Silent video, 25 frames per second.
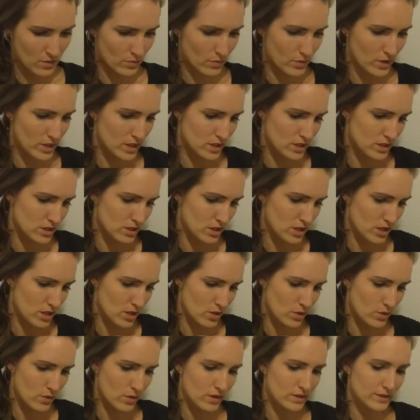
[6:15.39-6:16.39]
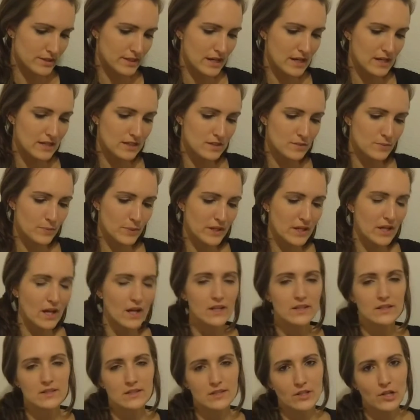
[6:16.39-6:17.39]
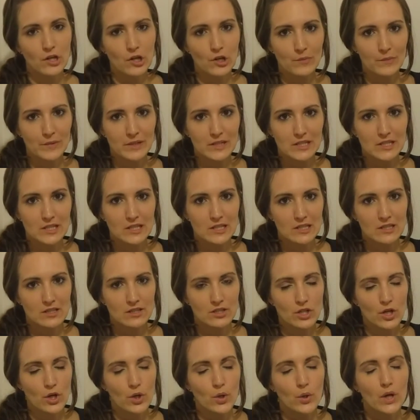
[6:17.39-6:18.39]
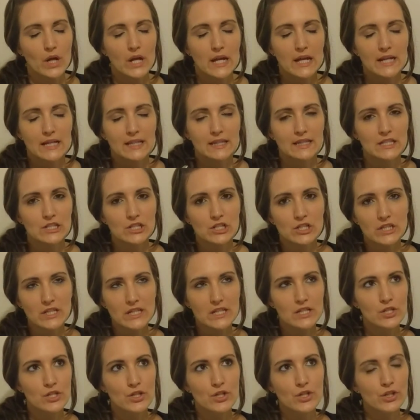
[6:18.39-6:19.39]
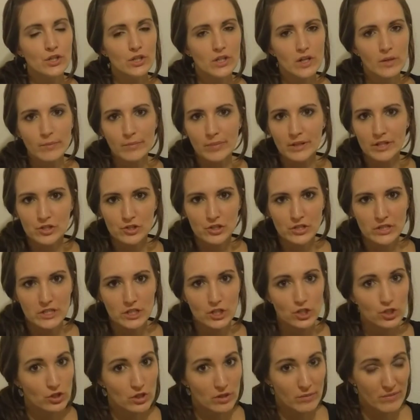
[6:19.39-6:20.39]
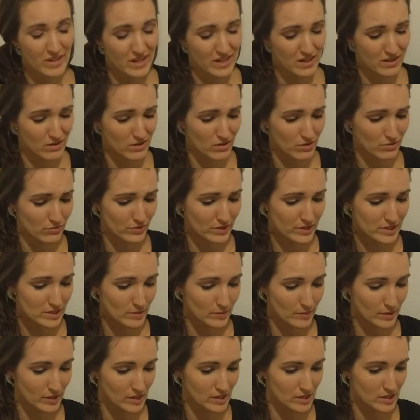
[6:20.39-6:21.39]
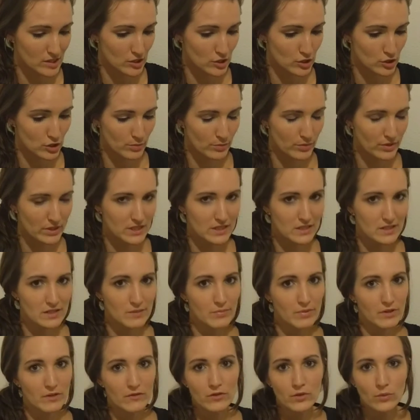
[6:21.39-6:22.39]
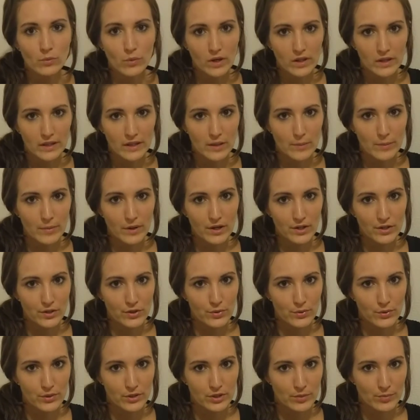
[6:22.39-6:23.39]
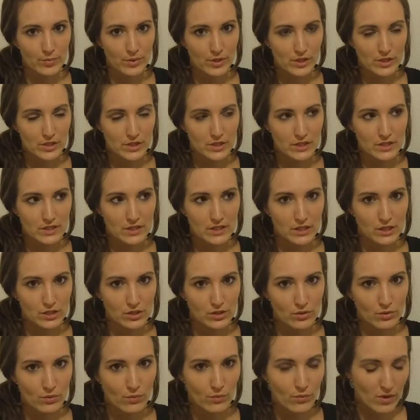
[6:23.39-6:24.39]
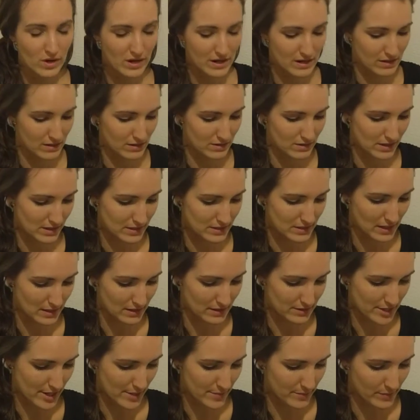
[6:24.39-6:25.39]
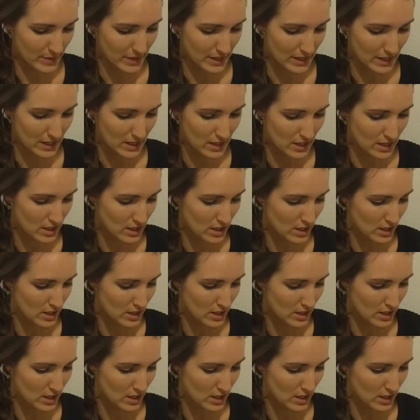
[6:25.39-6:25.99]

Where'd you go? Dates, pecans, and almonds. So these are things you can look on Pinterest and you can make your own recipes. Super easy, but if you want like a bar to throw in your purse and you don't want to like take the time to make it,